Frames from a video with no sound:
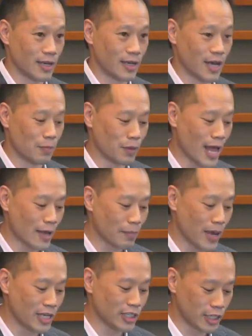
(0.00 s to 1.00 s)
a black
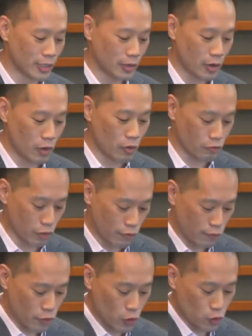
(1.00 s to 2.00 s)
patient
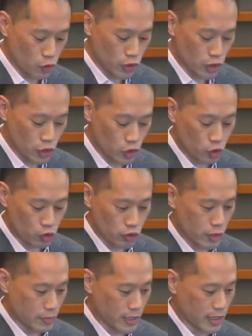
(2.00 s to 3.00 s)
refuses
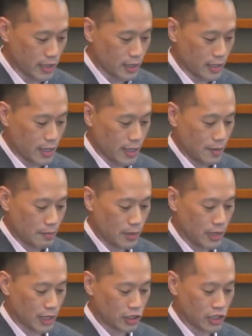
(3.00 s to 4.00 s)
treatment
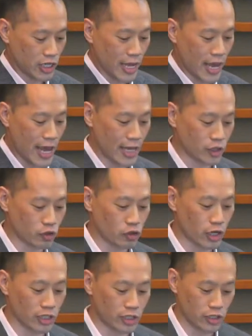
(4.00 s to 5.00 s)
because she can't
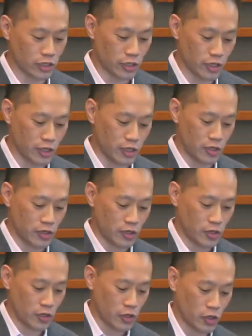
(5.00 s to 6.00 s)
trust
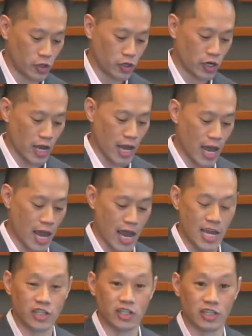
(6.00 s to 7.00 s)
her
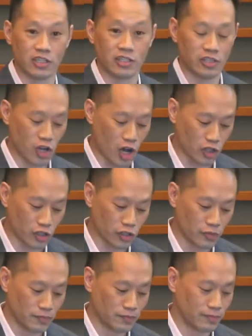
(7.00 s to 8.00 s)
Asian
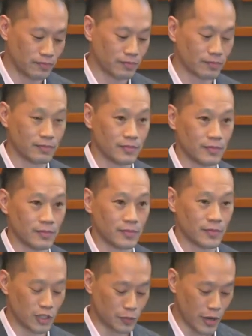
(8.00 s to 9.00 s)
doctor.
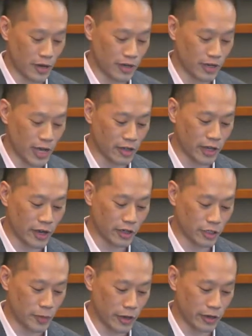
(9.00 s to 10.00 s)
Disparity, healthcare
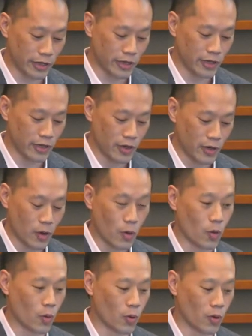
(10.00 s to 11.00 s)
disparity
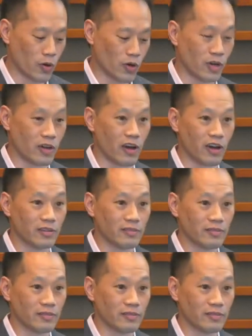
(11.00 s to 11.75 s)
or not?